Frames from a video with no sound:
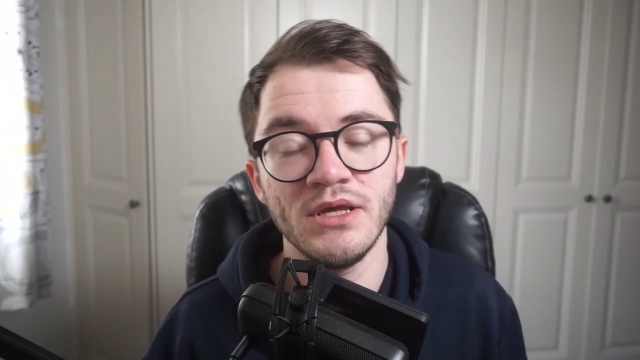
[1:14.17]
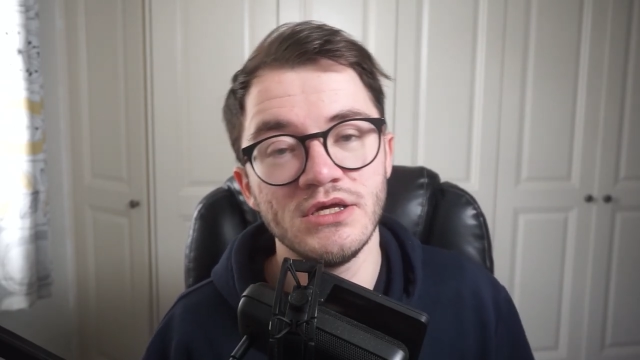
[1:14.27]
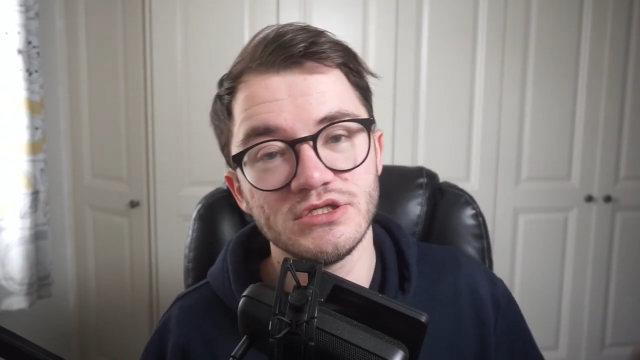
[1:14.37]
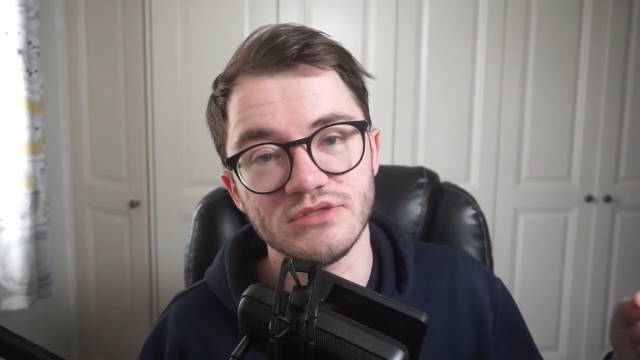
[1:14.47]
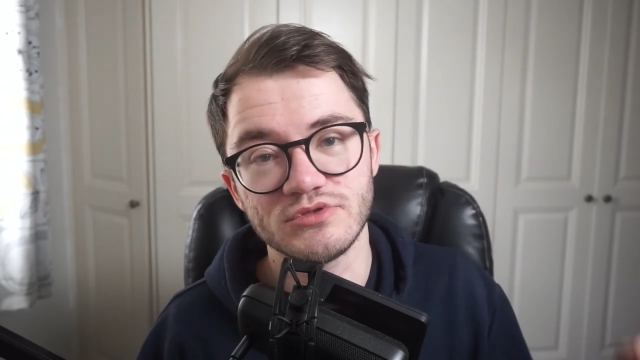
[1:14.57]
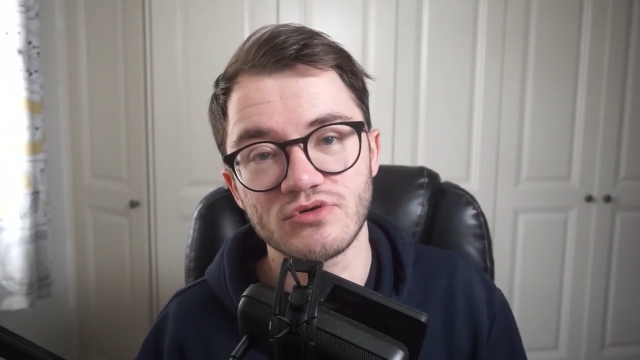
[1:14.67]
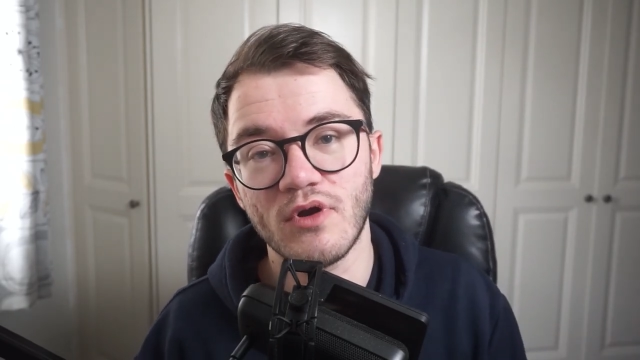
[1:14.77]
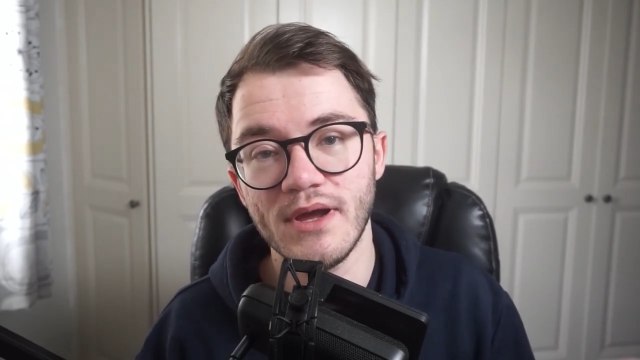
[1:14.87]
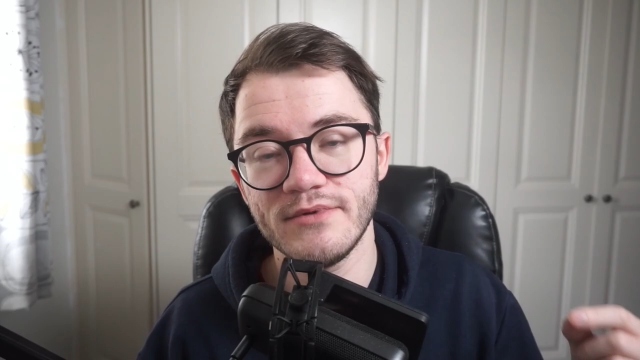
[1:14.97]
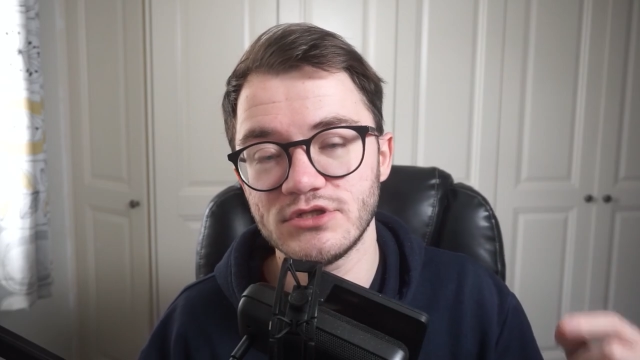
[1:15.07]

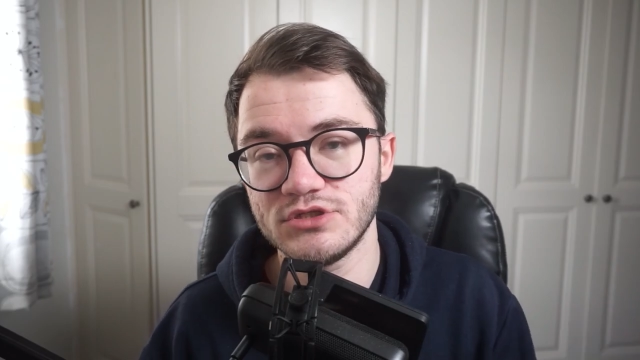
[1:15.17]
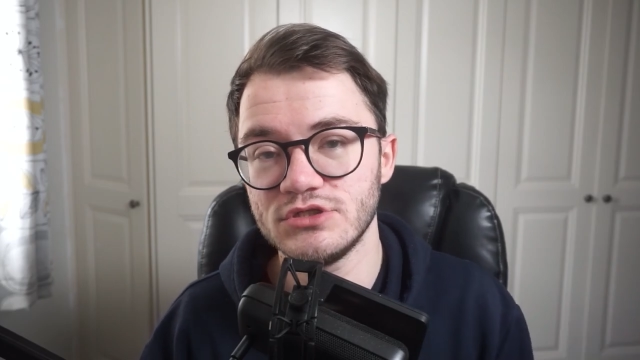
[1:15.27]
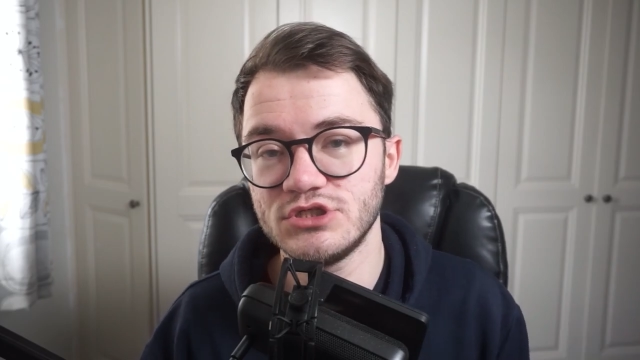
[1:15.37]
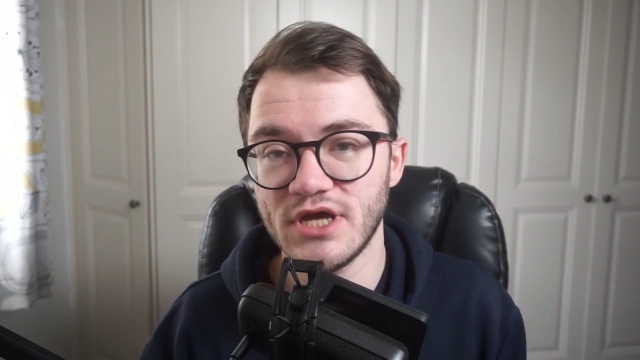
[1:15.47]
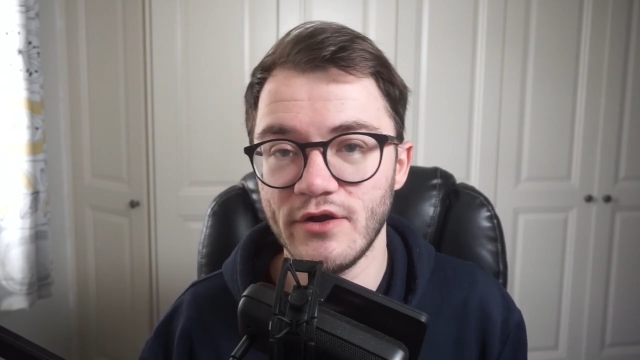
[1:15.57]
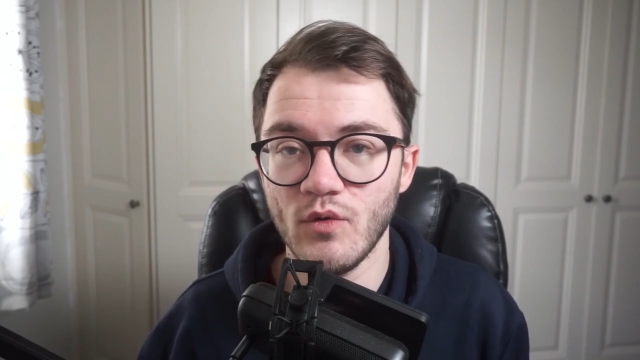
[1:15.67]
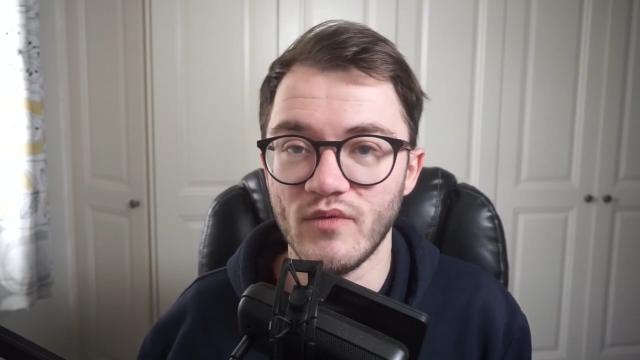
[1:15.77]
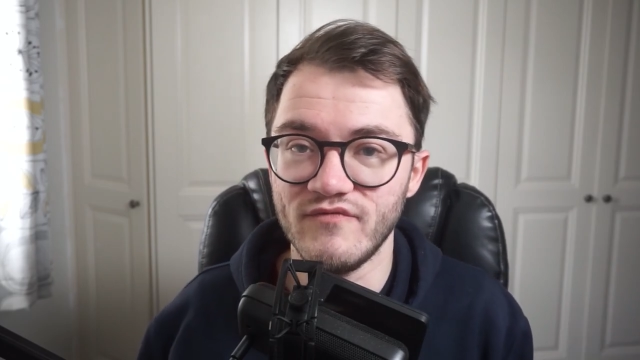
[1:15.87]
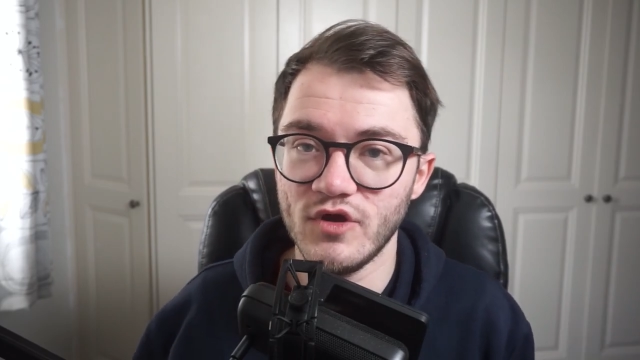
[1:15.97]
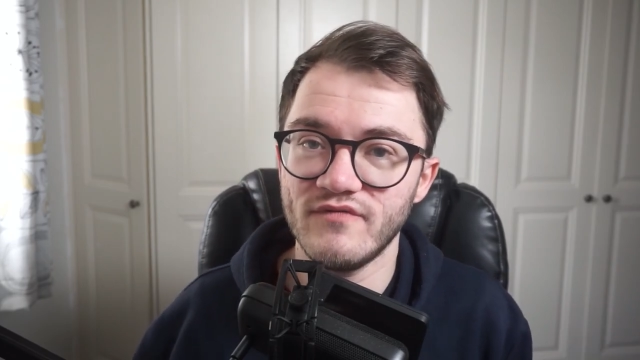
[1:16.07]
subscribe to the channel with
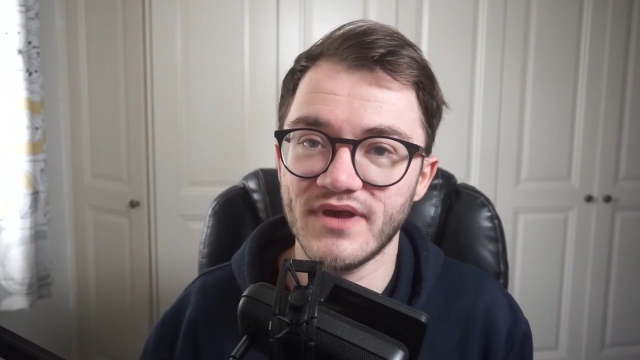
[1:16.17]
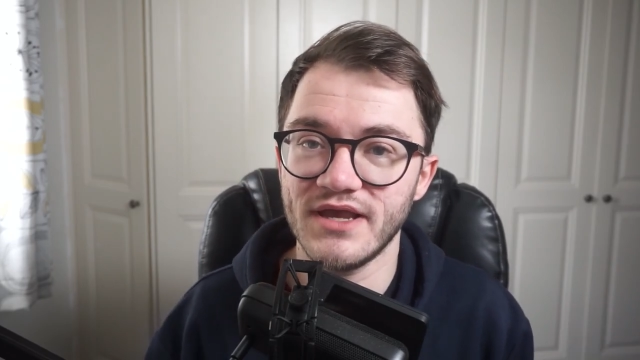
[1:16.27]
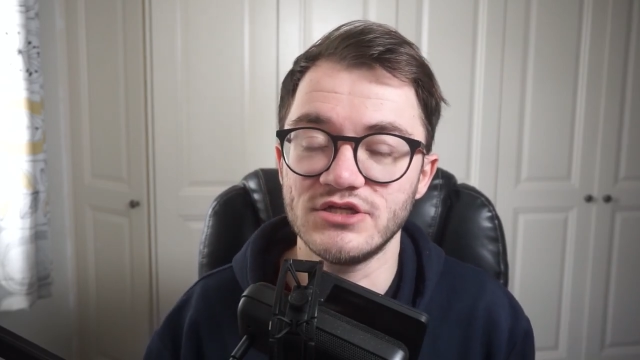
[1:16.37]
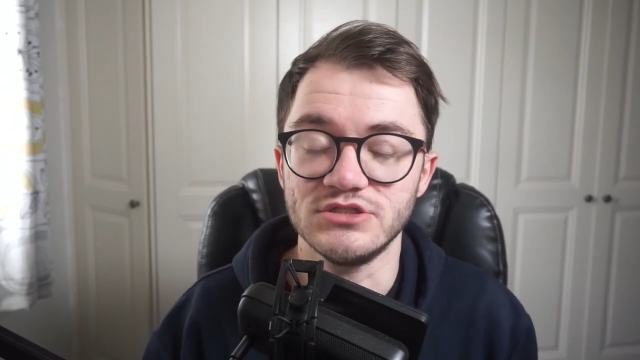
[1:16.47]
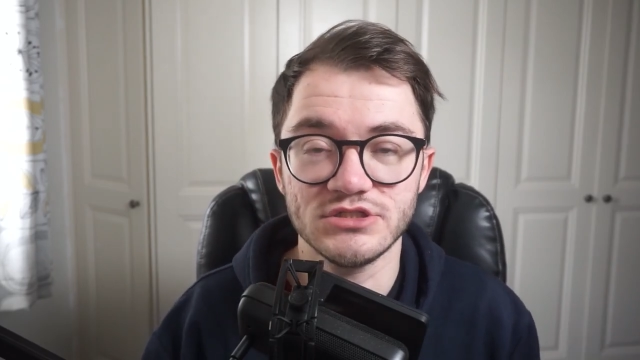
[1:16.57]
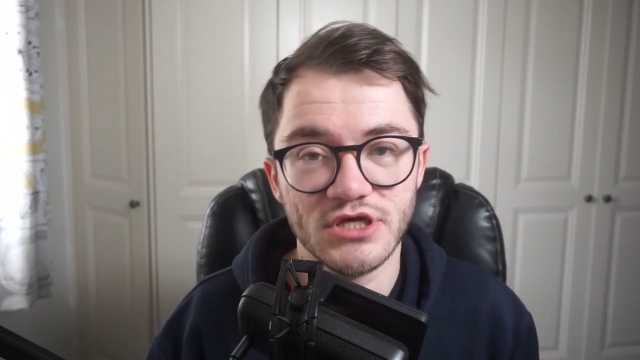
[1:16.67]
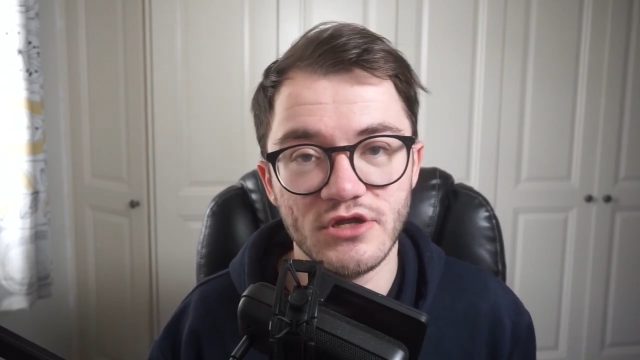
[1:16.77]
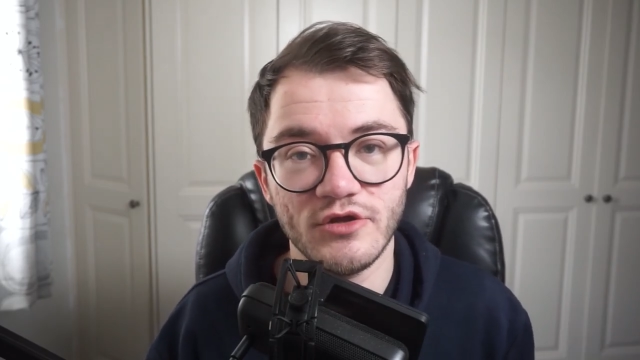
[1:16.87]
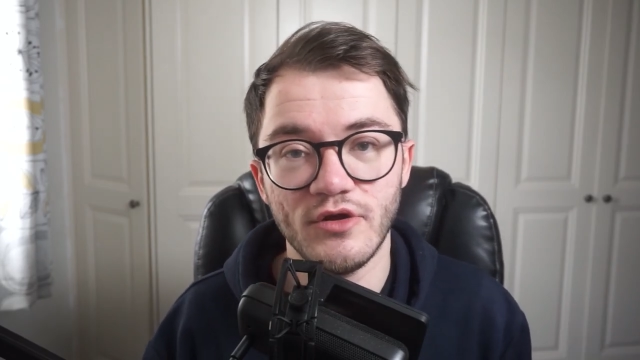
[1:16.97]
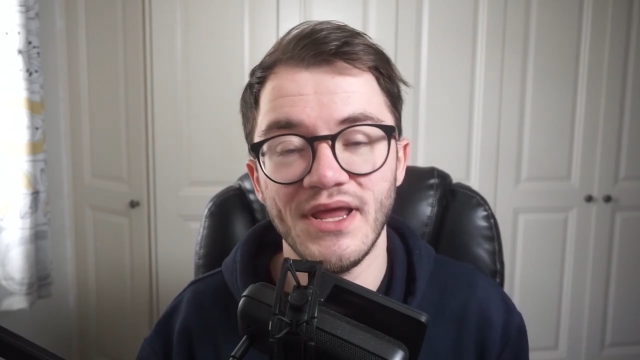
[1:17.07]
notifications turned
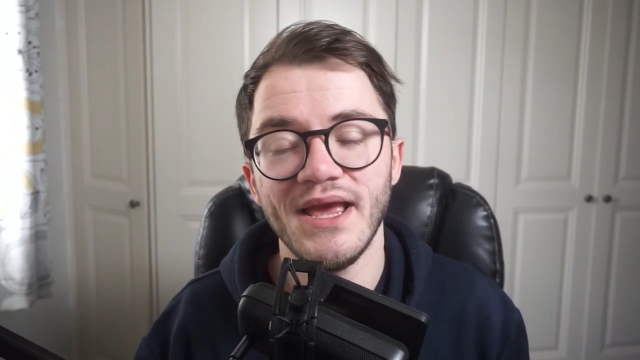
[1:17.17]
on,